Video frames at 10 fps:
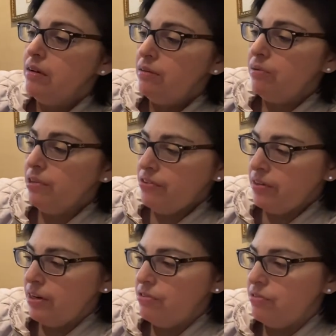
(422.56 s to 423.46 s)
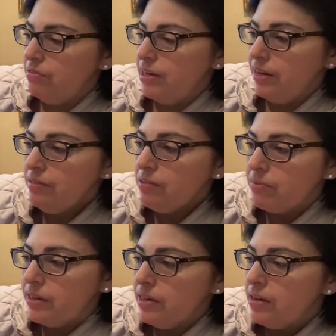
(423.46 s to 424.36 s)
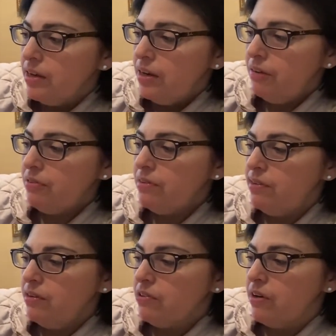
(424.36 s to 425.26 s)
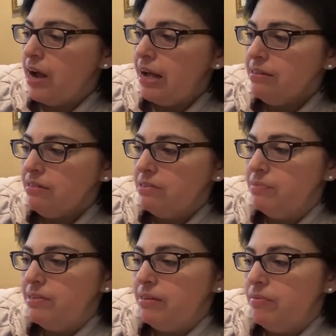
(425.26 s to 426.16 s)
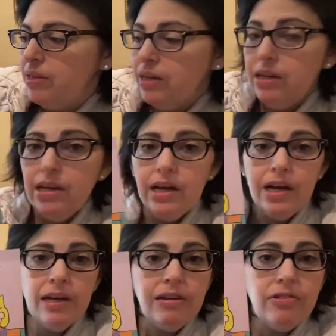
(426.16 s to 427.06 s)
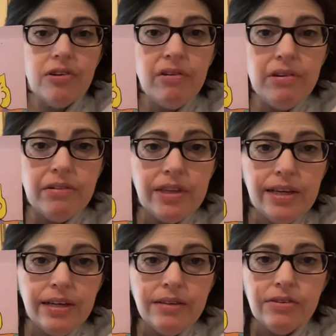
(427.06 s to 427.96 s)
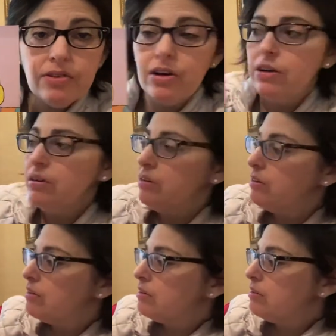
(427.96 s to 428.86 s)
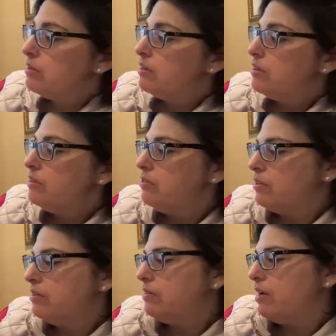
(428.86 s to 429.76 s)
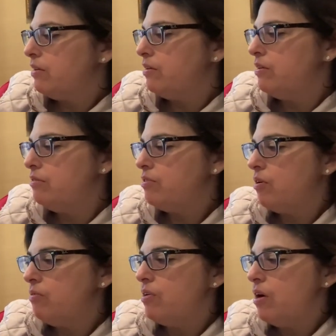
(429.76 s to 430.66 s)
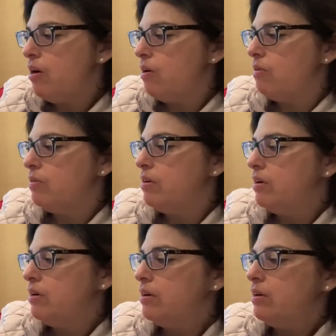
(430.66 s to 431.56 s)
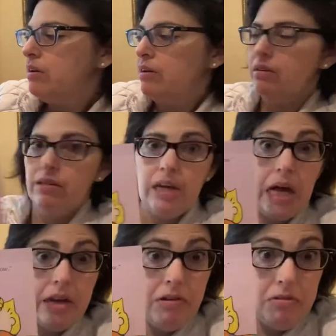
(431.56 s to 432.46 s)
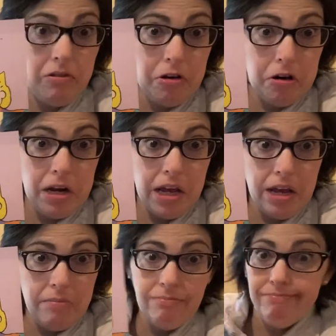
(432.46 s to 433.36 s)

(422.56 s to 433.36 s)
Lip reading: What should I do next week if the teacher asks me something and I don't know the answer? Just tell her you don't know. Can I use your name?